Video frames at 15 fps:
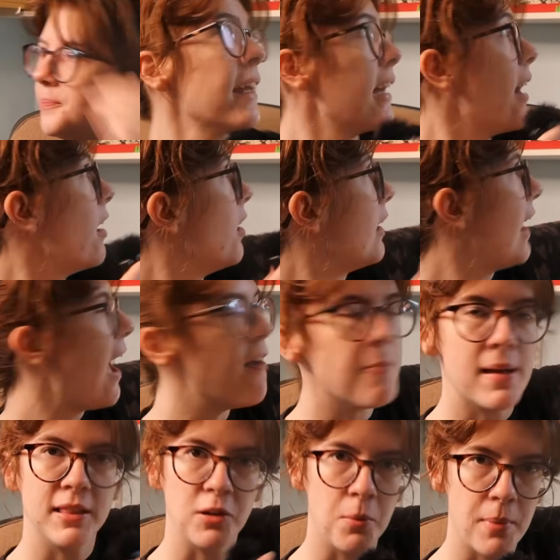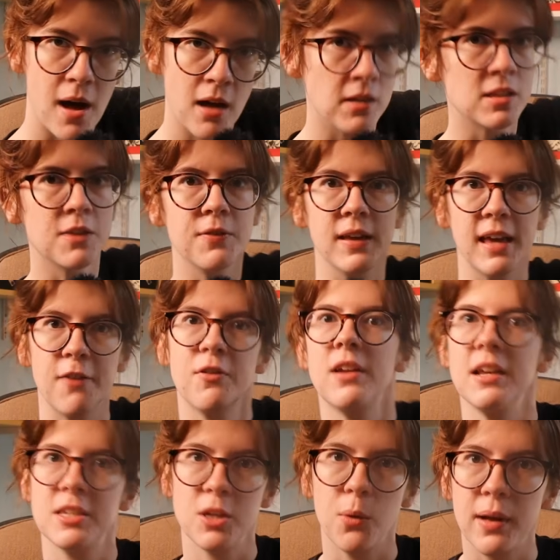Like, I already have my little box of like
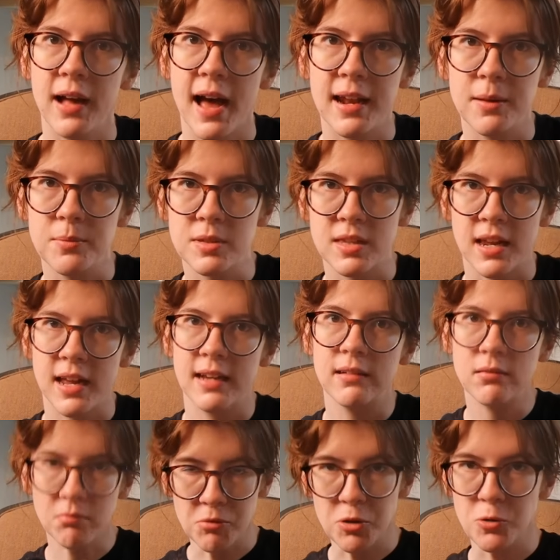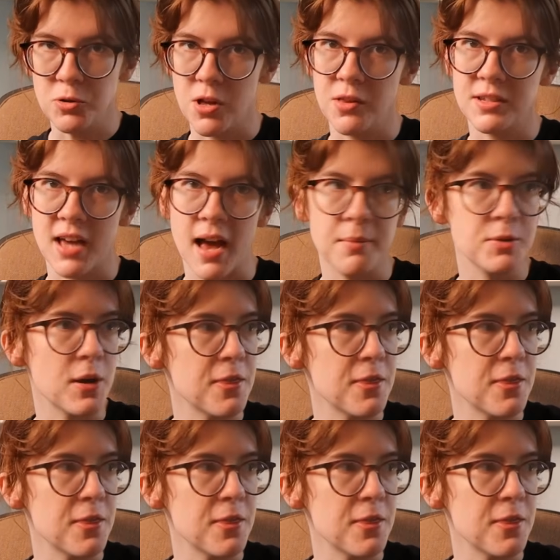everyday sewing items that I use all the time,